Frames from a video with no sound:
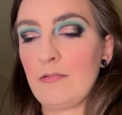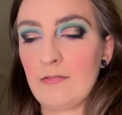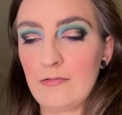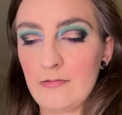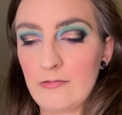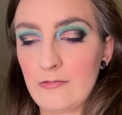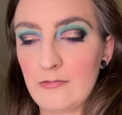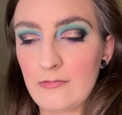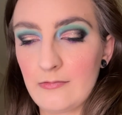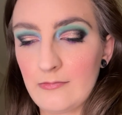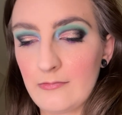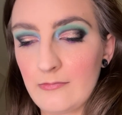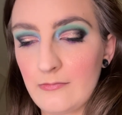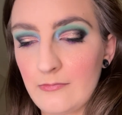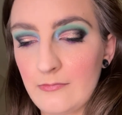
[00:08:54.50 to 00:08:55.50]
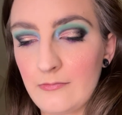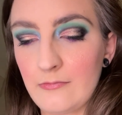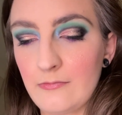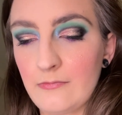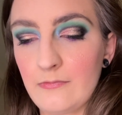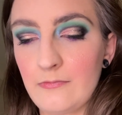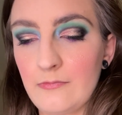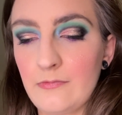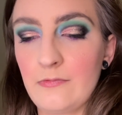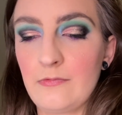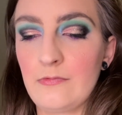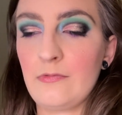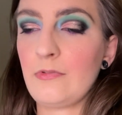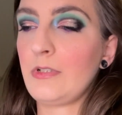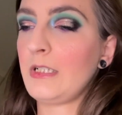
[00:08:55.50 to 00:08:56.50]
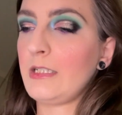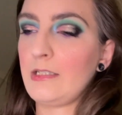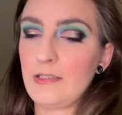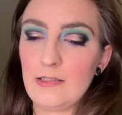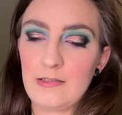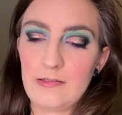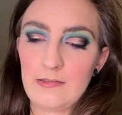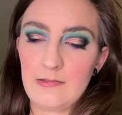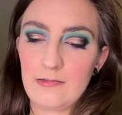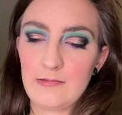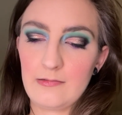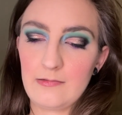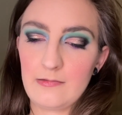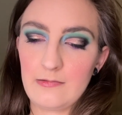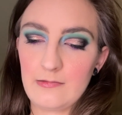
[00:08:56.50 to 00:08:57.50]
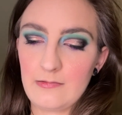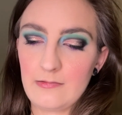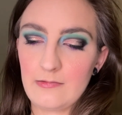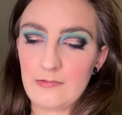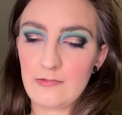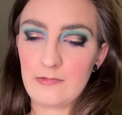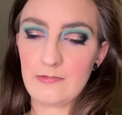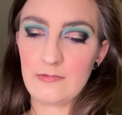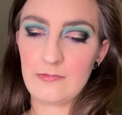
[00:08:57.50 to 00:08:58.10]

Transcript: No one is speaking in this clip.